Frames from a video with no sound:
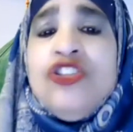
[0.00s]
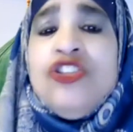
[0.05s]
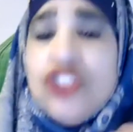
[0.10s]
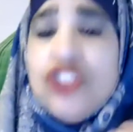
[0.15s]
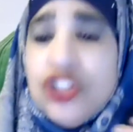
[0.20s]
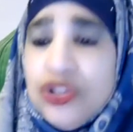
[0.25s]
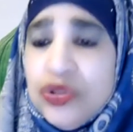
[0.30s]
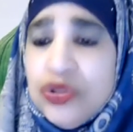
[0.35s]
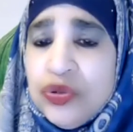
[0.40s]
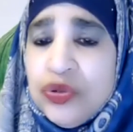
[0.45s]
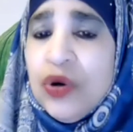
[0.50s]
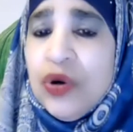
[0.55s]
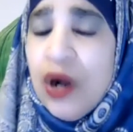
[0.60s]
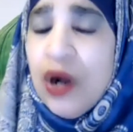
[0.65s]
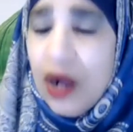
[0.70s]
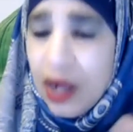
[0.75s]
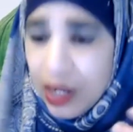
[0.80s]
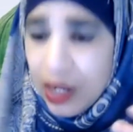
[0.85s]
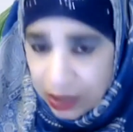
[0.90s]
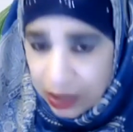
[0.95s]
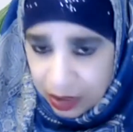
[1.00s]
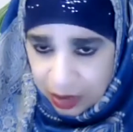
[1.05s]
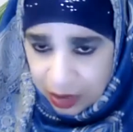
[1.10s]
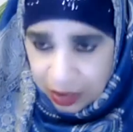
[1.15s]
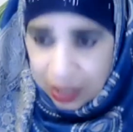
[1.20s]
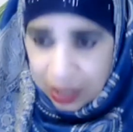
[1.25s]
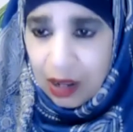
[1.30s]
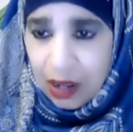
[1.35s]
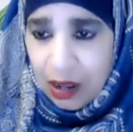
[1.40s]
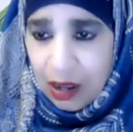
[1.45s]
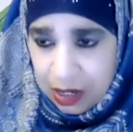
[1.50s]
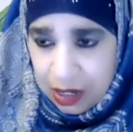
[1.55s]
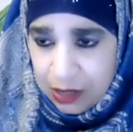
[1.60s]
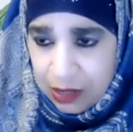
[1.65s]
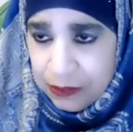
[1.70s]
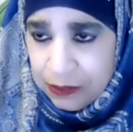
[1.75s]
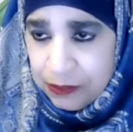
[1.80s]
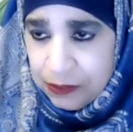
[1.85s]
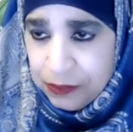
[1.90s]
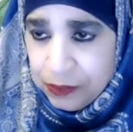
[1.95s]
to Allah.
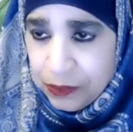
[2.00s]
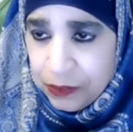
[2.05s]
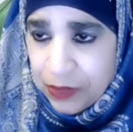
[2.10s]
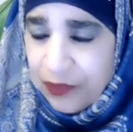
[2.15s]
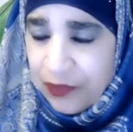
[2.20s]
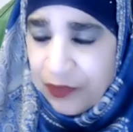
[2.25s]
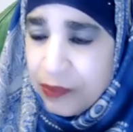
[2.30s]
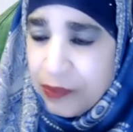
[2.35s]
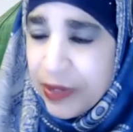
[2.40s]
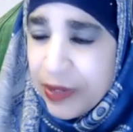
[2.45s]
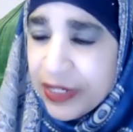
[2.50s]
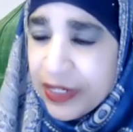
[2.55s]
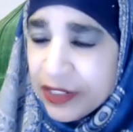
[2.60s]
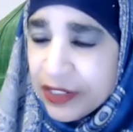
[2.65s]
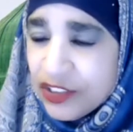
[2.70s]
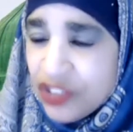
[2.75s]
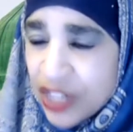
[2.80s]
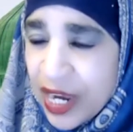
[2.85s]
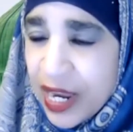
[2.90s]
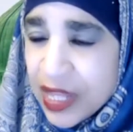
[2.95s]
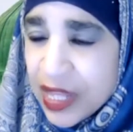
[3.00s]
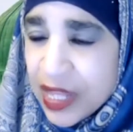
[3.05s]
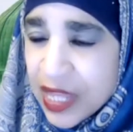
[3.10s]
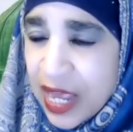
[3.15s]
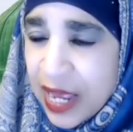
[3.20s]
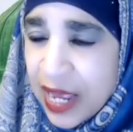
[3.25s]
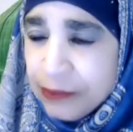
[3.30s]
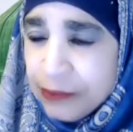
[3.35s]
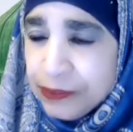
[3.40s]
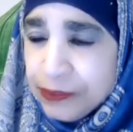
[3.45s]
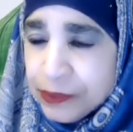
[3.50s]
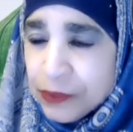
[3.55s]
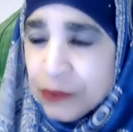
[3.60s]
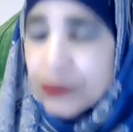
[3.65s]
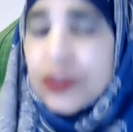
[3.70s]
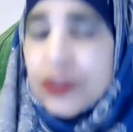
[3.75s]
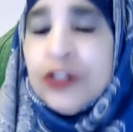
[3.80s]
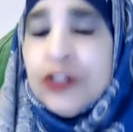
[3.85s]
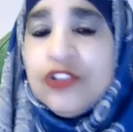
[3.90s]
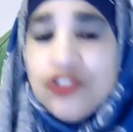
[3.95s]
Everybody understand that?
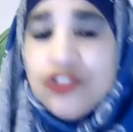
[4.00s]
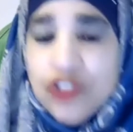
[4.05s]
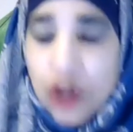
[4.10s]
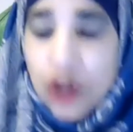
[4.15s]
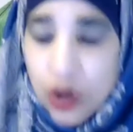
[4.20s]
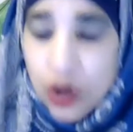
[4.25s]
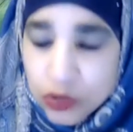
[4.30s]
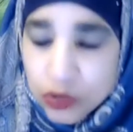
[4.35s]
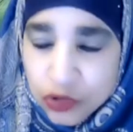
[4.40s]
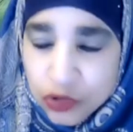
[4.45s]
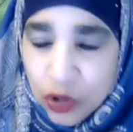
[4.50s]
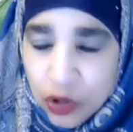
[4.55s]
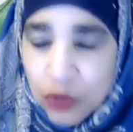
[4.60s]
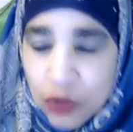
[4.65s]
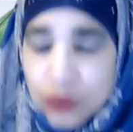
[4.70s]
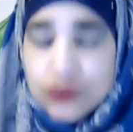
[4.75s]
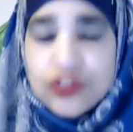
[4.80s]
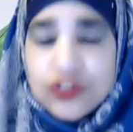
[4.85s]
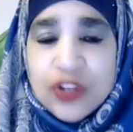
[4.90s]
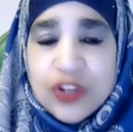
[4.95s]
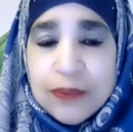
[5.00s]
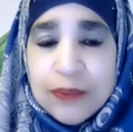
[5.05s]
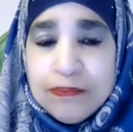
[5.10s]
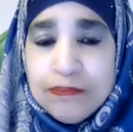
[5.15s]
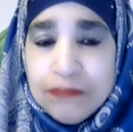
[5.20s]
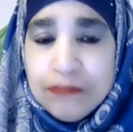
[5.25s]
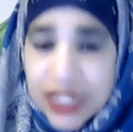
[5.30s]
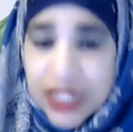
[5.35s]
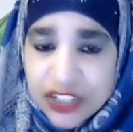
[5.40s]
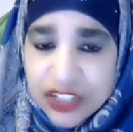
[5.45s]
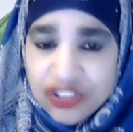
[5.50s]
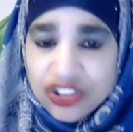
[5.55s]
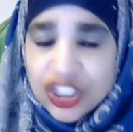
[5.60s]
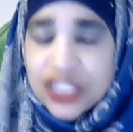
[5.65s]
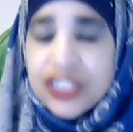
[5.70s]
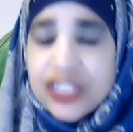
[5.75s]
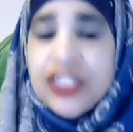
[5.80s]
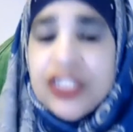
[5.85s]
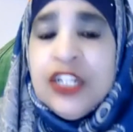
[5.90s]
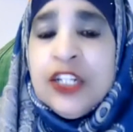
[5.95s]
Total
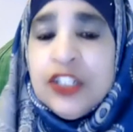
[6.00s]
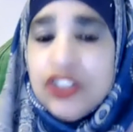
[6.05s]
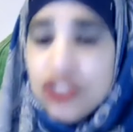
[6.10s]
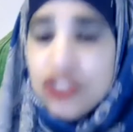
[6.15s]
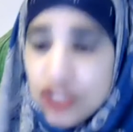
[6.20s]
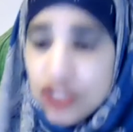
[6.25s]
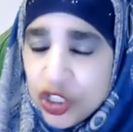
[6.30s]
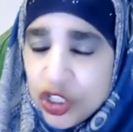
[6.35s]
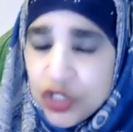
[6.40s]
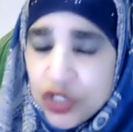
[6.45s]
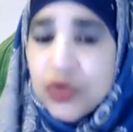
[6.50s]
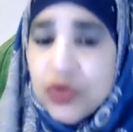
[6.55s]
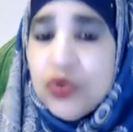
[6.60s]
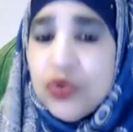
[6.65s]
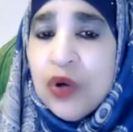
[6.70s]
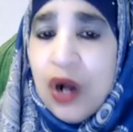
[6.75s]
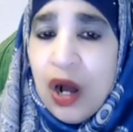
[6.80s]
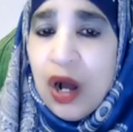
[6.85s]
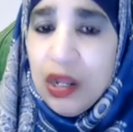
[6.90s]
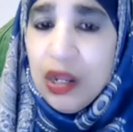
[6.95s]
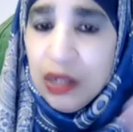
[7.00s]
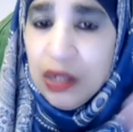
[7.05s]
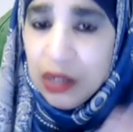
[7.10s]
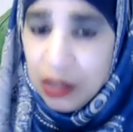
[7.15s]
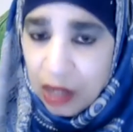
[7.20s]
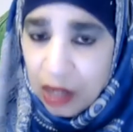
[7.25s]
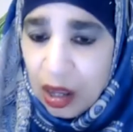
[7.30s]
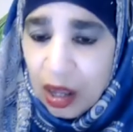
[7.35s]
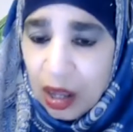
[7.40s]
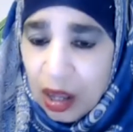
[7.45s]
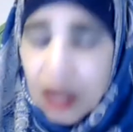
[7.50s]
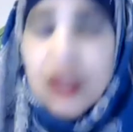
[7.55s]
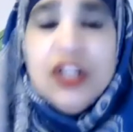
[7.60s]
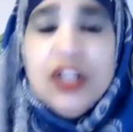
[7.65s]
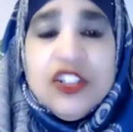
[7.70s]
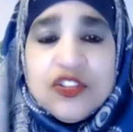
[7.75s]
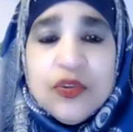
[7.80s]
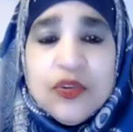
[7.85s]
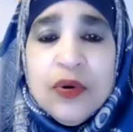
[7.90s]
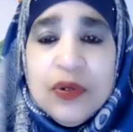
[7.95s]
submission to Allah.
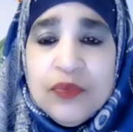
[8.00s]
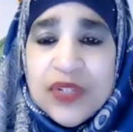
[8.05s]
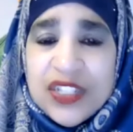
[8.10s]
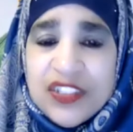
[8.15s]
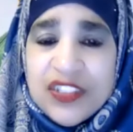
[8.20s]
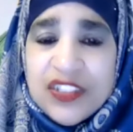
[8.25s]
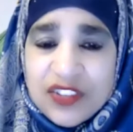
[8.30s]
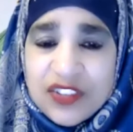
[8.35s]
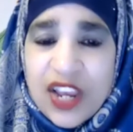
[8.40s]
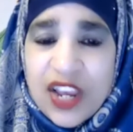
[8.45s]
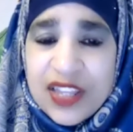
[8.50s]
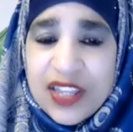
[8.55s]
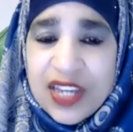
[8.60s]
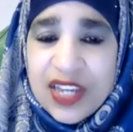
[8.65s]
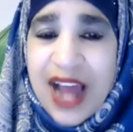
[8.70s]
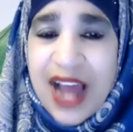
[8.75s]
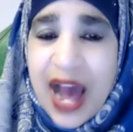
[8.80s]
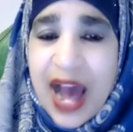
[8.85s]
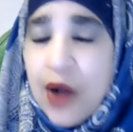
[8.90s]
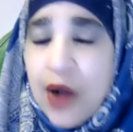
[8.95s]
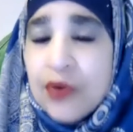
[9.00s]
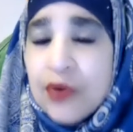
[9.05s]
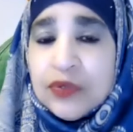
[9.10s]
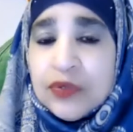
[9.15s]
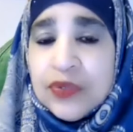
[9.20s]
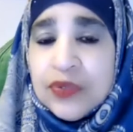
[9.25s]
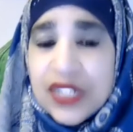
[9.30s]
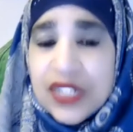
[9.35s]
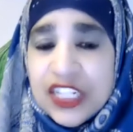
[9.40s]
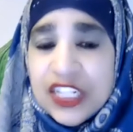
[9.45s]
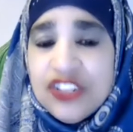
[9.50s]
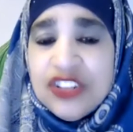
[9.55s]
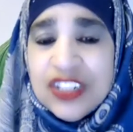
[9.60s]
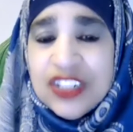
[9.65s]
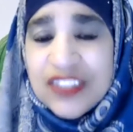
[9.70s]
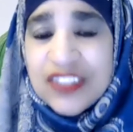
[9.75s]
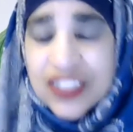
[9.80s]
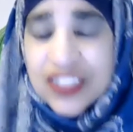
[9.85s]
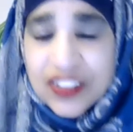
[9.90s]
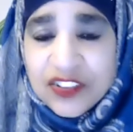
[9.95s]
So when we say that our religion
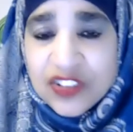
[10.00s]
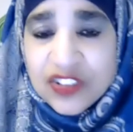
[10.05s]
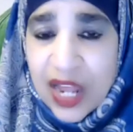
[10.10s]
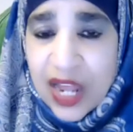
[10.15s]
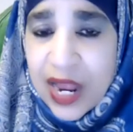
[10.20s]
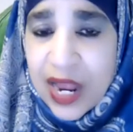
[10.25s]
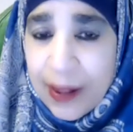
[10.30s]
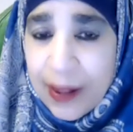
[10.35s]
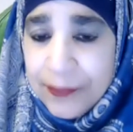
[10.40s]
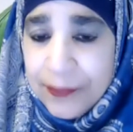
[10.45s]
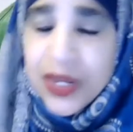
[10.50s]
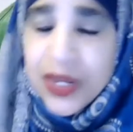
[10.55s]
is Islam,